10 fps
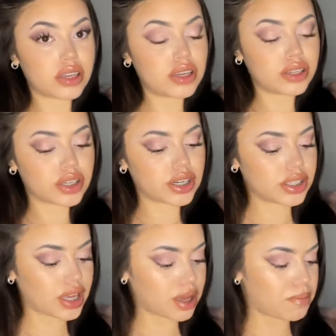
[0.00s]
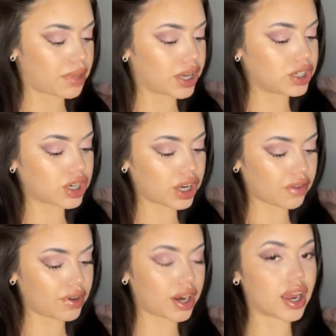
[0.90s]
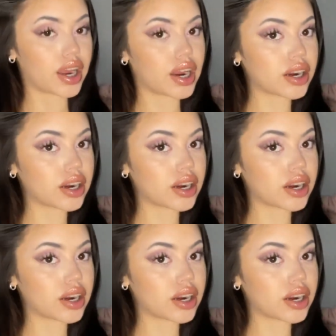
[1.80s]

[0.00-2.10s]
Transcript: So you're gonna take a big chunk of your hair.